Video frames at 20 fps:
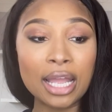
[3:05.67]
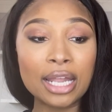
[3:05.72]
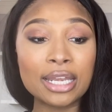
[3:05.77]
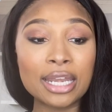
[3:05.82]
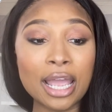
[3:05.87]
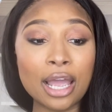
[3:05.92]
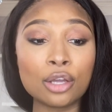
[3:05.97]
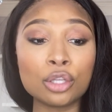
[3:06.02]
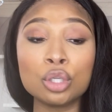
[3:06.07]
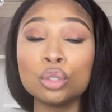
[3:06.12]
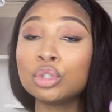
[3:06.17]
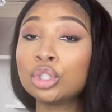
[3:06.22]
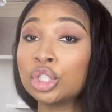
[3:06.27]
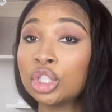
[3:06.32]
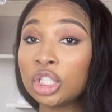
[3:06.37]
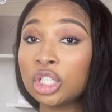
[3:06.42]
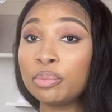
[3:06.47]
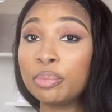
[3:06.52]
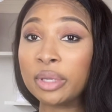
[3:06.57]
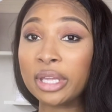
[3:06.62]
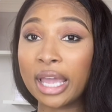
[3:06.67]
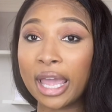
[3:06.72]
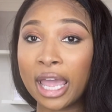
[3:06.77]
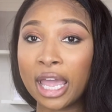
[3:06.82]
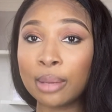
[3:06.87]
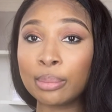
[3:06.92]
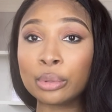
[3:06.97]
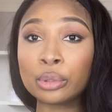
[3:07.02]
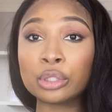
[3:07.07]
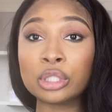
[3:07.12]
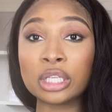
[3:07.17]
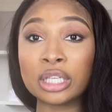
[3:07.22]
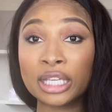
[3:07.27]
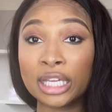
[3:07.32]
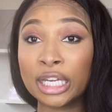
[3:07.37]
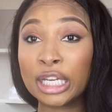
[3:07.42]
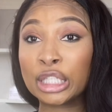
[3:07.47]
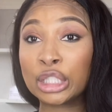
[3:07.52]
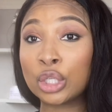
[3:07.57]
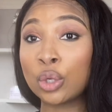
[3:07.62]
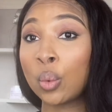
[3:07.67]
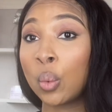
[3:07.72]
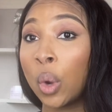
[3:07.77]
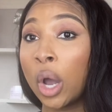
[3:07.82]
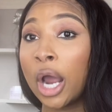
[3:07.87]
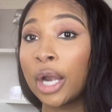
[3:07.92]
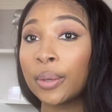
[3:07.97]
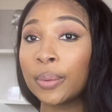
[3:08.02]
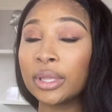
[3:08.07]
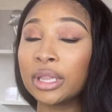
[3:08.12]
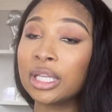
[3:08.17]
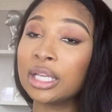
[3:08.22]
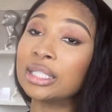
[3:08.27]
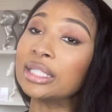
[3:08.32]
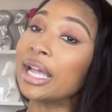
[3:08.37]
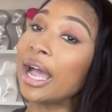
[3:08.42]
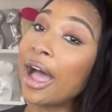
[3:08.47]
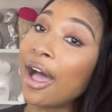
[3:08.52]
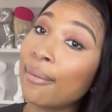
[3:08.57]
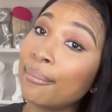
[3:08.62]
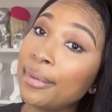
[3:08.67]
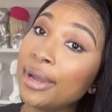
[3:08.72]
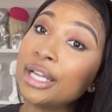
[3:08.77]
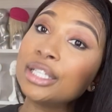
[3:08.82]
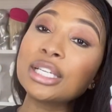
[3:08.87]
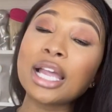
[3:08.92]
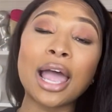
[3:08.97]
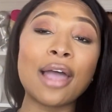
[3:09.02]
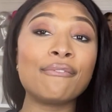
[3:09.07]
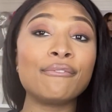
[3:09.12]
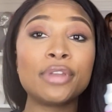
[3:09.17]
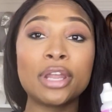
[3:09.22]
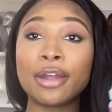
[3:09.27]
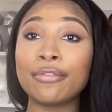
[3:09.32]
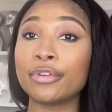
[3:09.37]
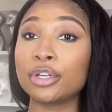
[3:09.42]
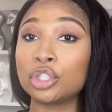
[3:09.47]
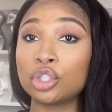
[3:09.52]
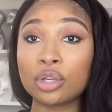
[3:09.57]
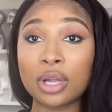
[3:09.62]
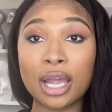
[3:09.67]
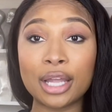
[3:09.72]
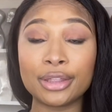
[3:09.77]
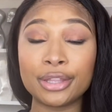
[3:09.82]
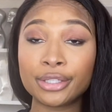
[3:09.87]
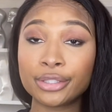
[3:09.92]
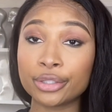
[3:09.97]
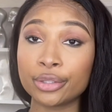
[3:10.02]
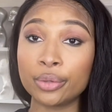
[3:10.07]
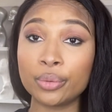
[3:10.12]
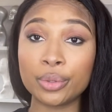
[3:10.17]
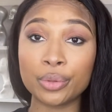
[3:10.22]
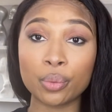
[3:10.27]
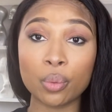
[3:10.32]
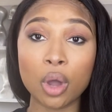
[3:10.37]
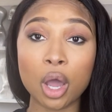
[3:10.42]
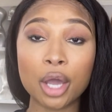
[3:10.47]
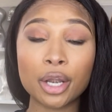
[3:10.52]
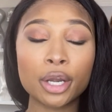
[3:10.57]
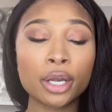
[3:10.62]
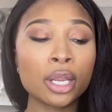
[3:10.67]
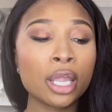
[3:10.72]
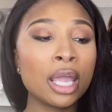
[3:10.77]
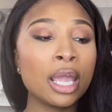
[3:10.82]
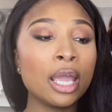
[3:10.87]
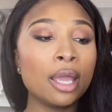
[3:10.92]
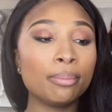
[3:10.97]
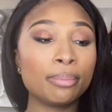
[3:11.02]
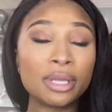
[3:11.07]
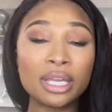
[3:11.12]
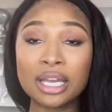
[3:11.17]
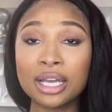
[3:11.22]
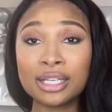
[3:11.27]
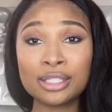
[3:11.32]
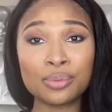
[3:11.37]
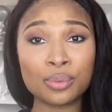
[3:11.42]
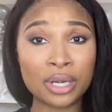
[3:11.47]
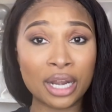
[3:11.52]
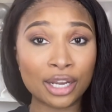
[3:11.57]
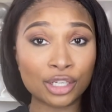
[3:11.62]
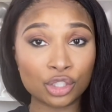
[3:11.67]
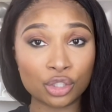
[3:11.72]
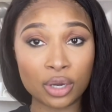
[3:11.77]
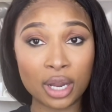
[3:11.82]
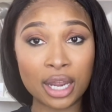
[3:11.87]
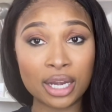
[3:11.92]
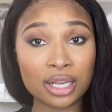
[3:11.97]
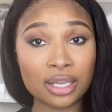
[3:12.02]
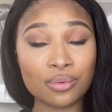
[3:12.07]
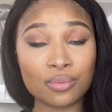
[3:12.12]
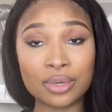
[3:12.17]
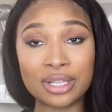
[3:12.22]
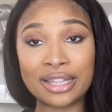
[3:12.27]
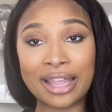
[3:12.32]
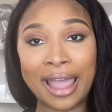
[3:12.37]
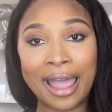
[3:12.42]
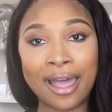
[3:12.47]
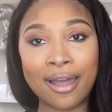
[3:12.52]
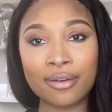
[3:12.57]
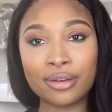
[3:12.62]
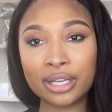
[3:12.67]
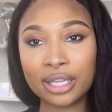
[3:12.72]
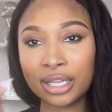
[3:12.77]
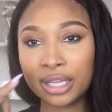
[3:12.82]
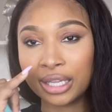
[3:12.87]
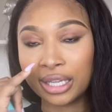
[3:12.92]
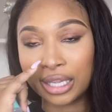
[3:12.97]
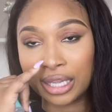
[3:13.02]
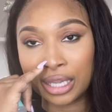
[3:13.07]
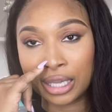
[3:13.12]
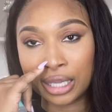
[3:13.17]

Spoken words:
Now, you should be able to get into water with this. How much? I've never tried this glue with water because when I tried it without it,